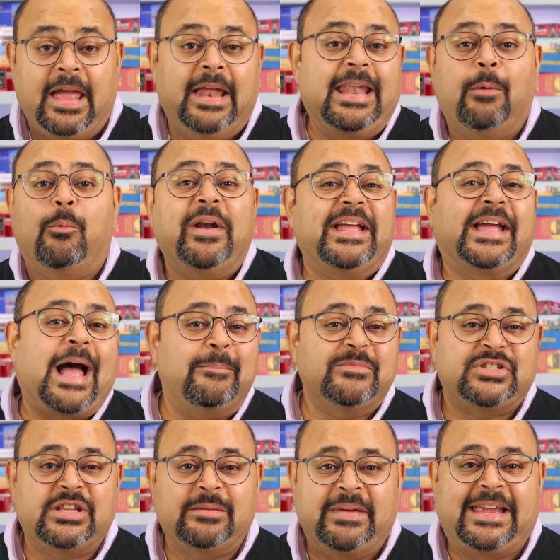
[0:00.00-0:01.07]
Now, when it
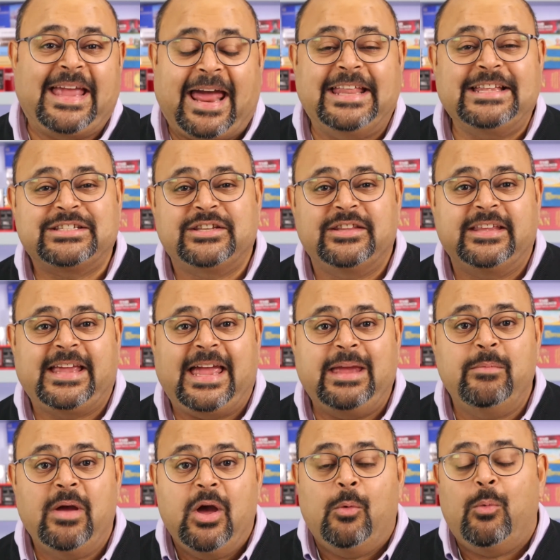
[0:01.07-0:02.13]
comes to the mechanics of the
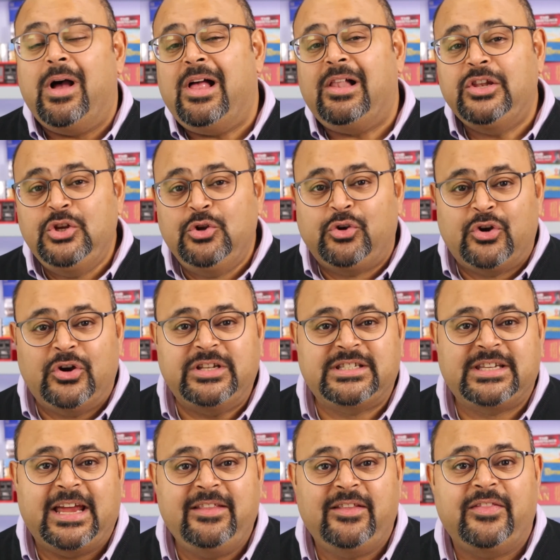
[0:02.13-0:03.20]
game, well, you could
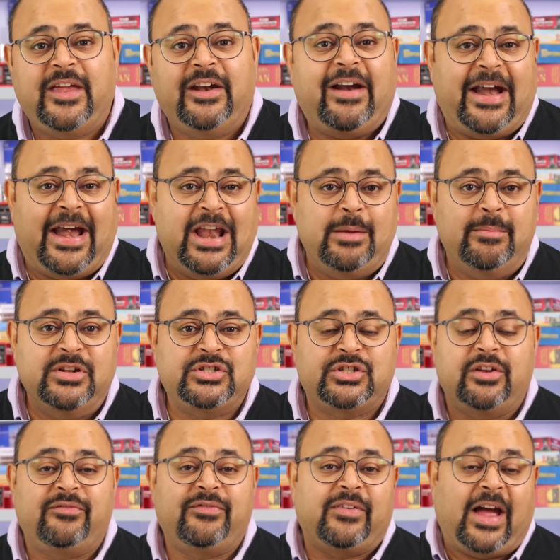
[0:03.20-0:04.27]
say that there are elements
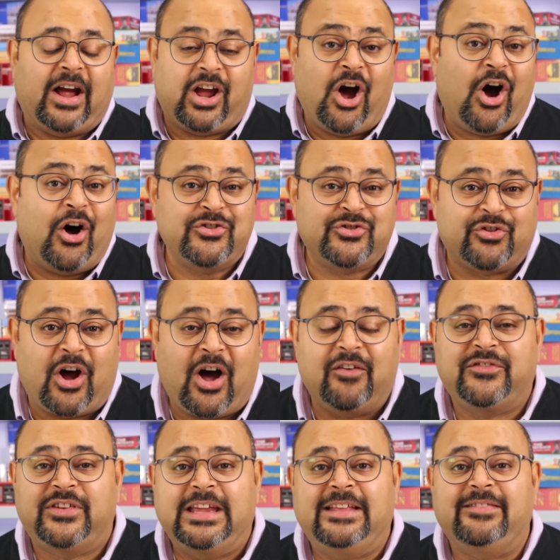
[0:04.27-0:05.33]
of card
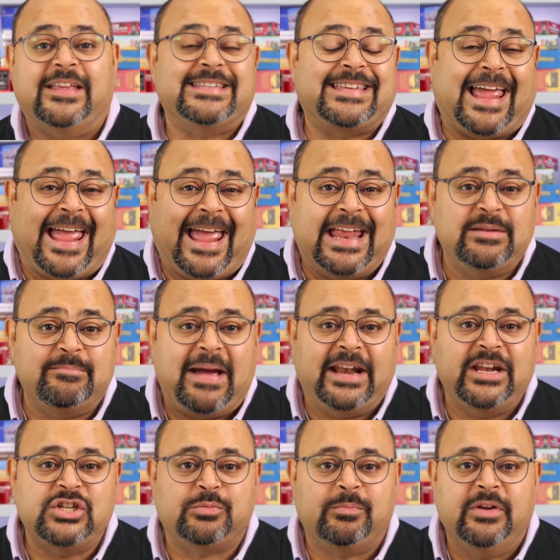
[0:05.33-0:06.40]
drafting, there's hand
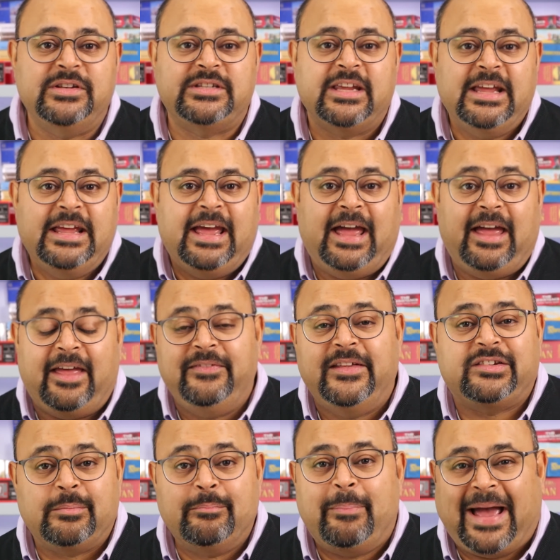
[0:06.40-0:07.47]
management, and
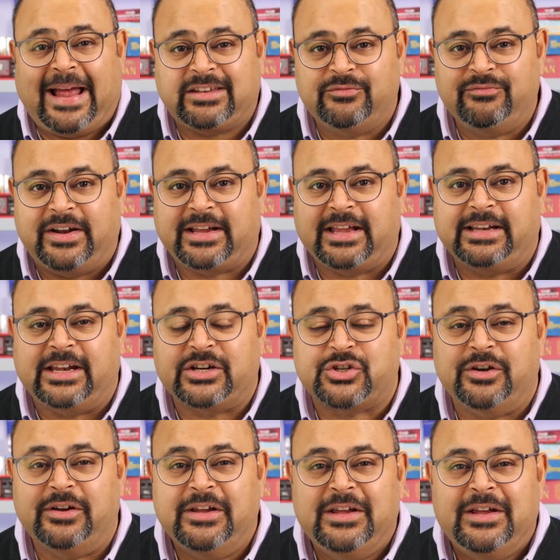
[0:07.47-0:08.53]
there's some pattern
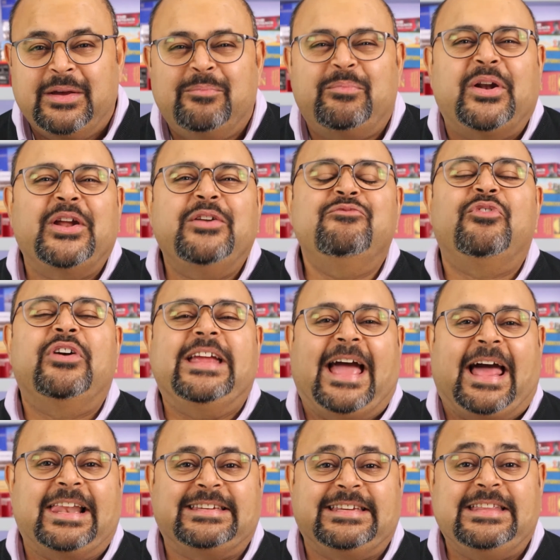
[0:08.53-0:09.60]
recognition. But in
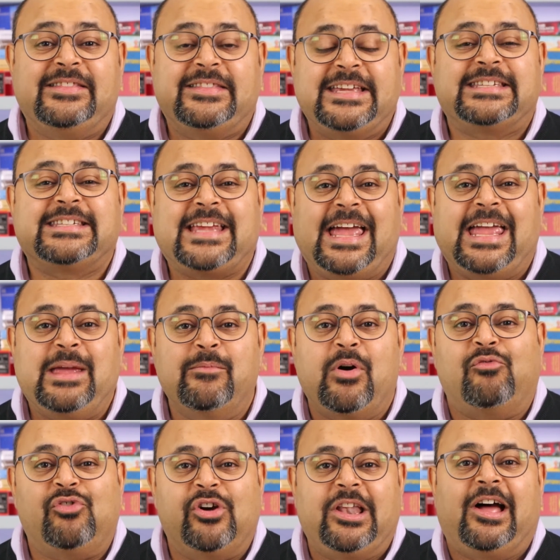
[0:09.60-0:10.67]
reality, this game
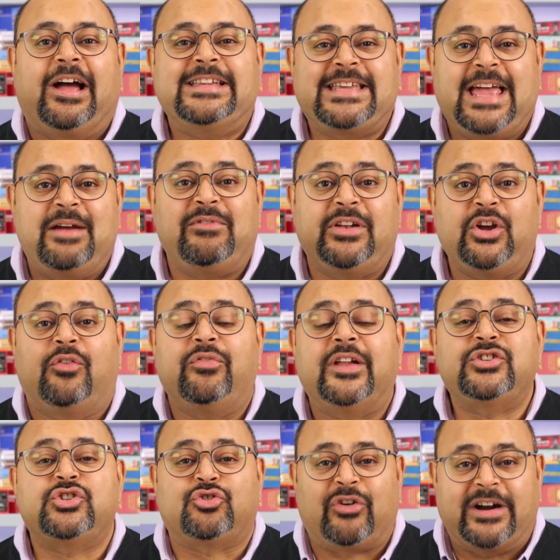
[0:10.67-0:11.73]
relies heavily on the
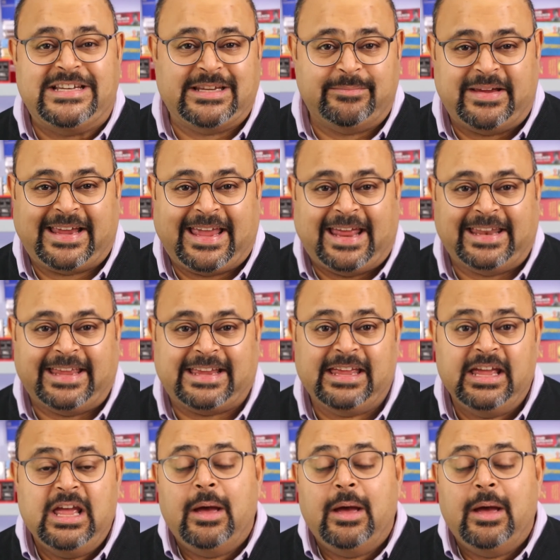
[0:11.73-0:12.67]
traitor mechanic,